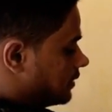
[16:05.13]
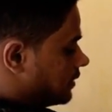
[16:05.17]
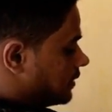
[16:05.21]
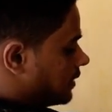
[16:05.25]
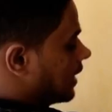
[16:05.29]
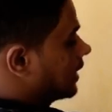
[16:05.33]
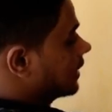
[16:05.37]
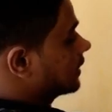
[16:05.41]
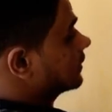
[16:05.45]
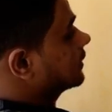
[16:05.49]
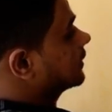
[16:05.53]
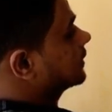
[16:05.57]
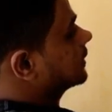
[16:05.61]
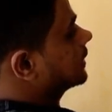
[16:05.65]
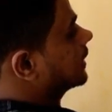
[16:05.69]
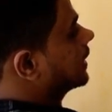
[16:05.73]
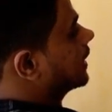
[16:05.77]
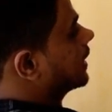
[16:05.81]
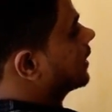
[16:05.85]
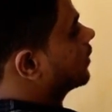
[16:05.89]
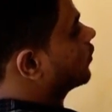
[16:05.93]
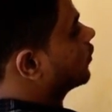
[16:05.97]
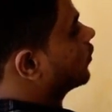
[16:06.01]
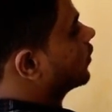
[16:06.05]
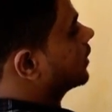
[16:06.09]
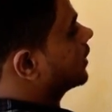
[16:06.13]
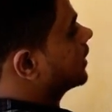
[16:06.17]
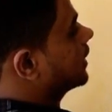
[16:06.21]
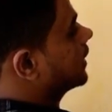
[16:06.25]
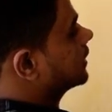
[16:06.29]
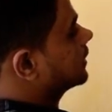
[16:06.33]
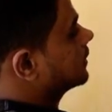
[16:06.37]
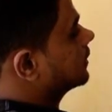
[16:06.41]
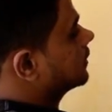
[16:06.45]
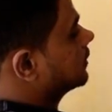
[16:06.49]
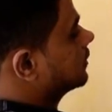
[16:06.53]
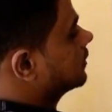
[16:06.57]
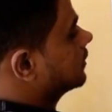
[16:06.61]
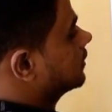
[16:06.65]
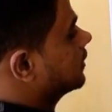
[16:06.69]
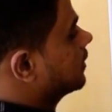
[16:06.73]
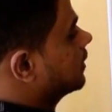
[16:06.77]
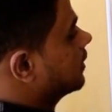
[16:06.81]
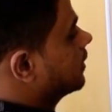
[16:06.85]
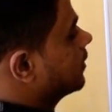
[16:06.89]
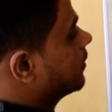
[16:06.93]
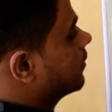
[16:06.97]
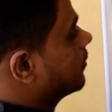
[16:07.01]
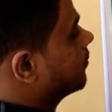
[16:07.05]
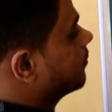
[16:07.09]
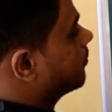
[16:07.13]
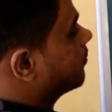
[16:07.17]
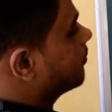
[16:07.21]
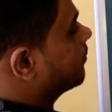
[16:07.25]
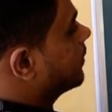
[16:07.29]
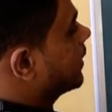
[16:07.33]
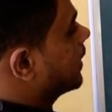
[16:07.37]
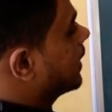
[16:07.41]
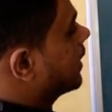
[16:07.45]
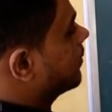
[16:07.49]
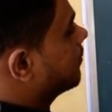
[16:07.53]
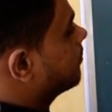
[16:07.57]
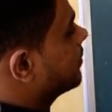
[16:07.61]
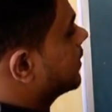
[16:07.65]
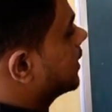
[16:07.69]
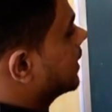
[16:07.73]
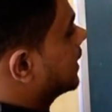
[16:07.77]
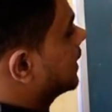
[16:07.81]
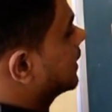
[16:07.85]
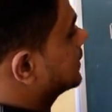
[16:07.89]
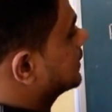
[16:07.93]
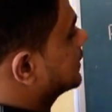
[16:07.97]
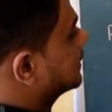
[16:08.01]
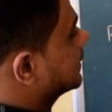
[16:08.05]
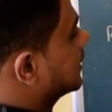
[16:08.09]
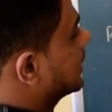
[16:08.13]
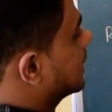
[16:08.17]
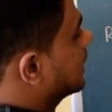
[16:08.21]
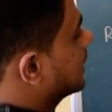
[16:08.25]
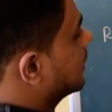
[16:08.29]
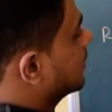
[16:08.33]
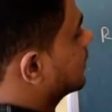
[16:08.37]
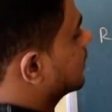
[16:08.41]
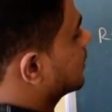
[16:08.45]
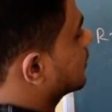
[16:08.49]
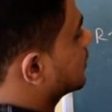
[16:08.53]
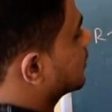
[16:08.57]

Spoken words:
and the second one is PPH3